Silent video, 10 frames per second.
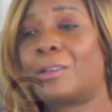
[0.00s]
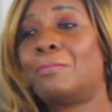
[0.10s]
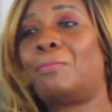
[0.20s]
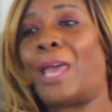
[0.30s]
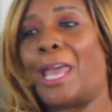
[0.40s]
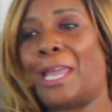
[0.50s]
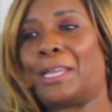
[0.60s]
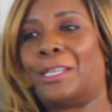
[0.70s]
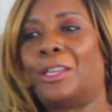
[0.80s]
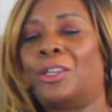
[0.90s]
welcome
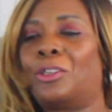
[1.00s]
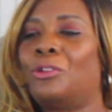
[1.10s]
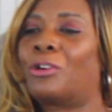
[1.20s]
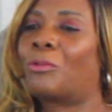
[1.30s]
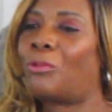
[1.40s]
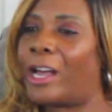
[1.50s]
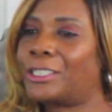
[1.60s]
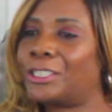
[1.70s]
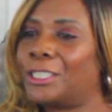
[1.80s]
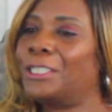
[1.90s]
back. You are
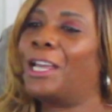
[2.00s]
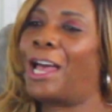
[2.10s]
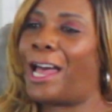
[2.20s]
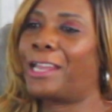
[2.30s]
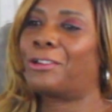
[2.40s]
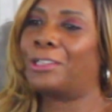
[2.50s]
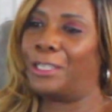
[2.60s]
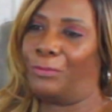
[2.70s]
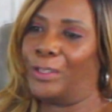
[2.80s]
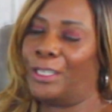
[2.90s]
watching Higher
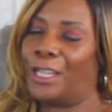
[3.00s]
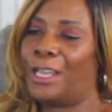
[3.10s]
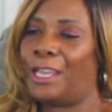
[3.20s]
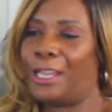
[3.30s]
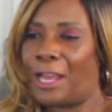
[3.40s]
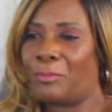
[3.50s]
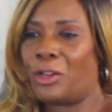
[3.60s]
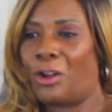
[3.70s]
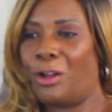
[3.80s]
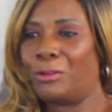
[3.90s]
Living, and I'm
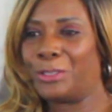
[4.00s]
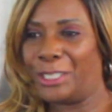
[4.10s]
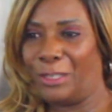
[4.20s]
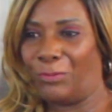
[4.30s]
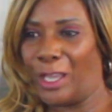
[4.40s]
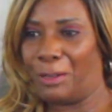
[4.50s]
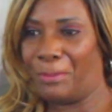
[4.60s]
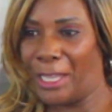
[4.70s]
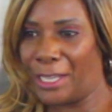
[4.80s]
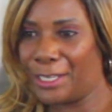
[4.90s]
your host, Yvette
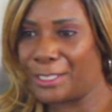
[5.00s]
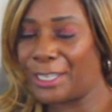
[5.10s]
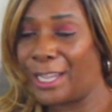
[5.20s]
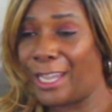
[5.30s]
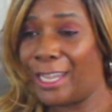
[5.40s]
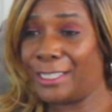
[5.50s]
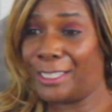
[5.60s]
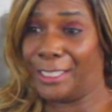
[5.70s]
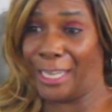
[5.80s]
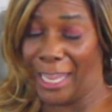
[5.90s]
Mans. And
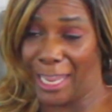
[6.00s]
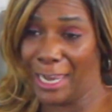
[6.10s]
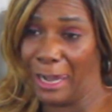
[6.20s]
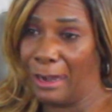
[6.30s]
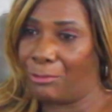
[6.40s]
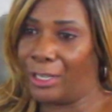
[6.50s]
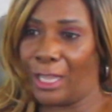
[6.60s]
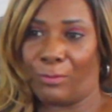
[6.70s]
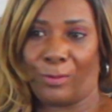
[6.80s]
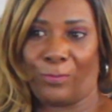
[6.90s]
today, we
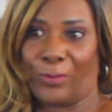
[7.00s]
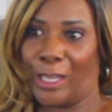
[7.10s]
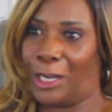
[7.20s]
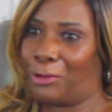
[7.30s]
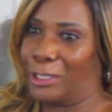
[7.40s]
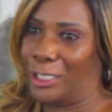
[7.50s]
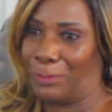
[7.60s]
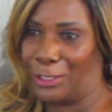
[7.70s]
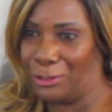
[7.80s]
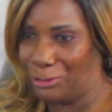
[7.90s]
have a very
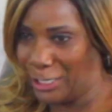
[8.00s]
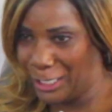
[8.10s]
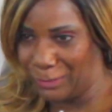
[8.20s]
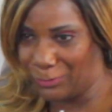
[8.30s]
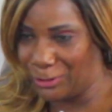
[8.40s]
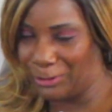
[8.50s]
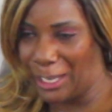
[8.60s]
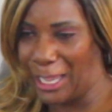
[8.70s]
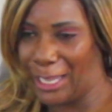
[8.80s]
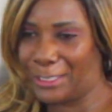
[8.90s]
special guest for you
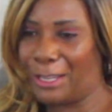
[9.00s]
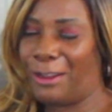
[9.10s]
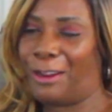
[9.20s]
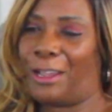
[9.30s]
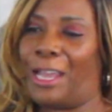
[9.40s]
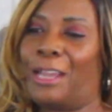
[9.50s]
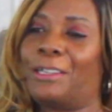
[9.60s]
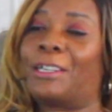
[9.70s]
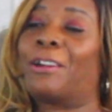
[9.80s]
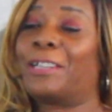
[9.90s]
guys.
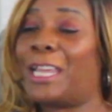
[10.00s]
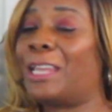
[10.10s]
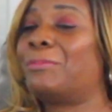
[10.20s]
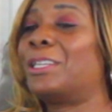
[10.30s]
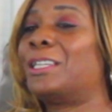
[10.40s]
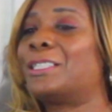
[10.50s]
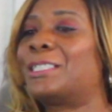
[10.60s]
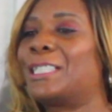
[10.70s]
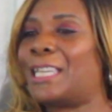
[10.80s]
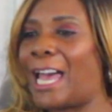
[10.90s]
Her name
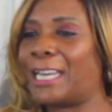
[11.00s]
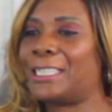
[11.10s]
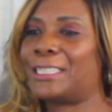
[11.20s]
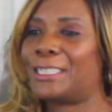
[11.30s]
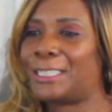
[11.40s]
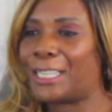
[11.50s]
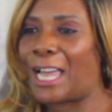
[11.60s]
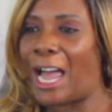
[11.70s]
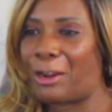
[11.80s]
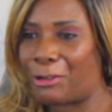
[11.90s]
is Goddess
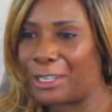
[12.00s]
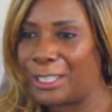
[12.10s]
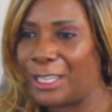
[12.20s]
Takara.